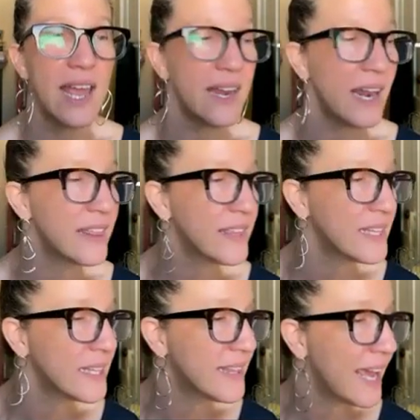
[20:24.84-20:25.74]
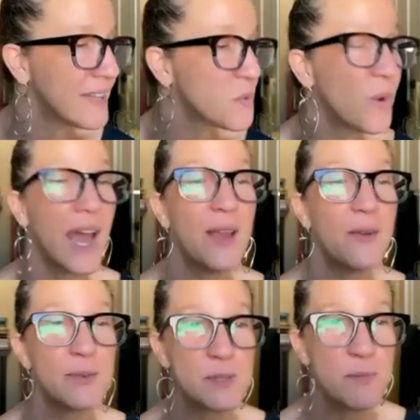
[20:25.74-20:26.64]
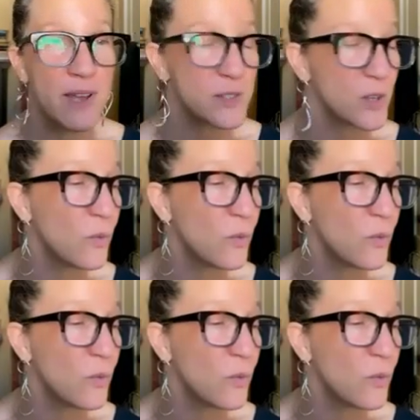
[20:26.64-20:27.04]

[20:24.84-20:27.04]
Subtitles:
And that's what I respond so